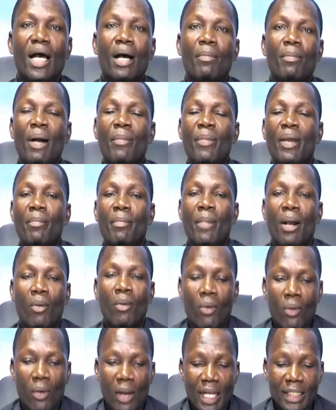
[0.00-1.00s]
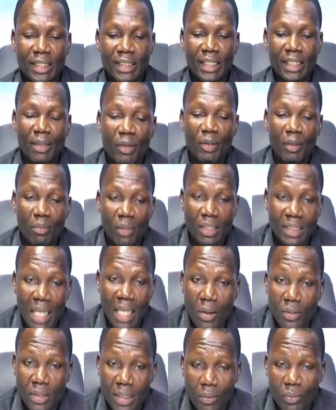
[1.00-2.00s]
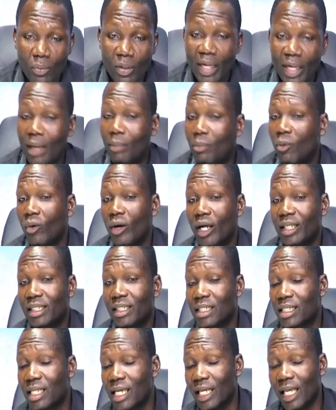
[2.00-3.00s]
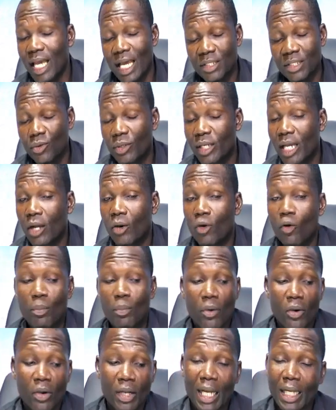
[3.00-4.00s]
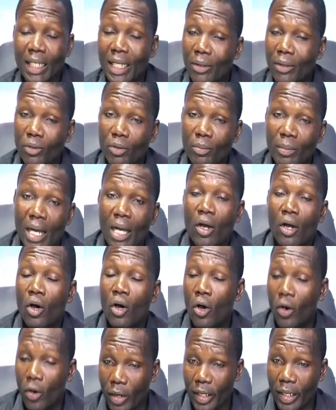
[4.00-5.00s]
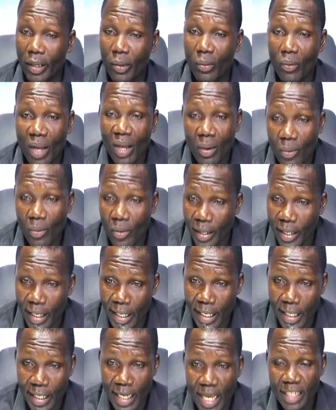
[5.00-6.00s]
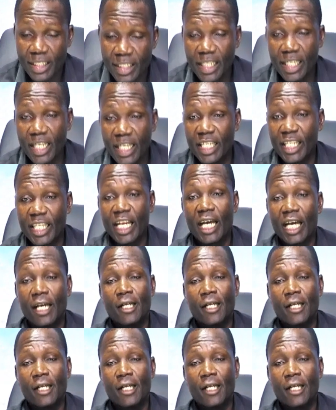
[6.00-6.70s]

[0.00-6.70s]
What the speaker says: my men, my own, I chin a memusa or some honam what to say. Yes, we uncle pon, other rumor, or then quan holding the achieving now.